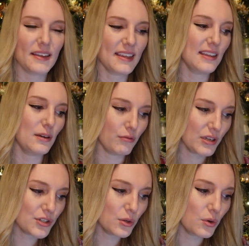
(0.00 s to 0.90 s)
I think the
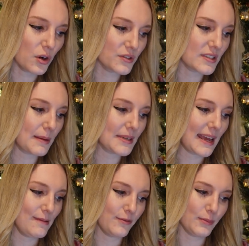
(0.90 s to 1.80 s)
original concept
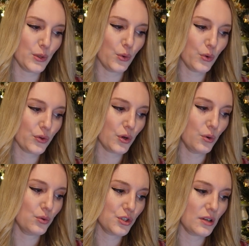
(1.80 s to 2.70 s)
came from an author
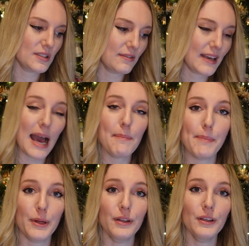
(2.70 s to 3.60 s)
called Joseph
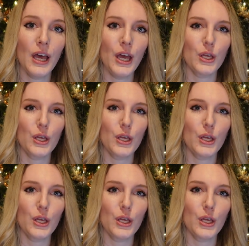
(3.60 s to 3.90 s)
Campbell,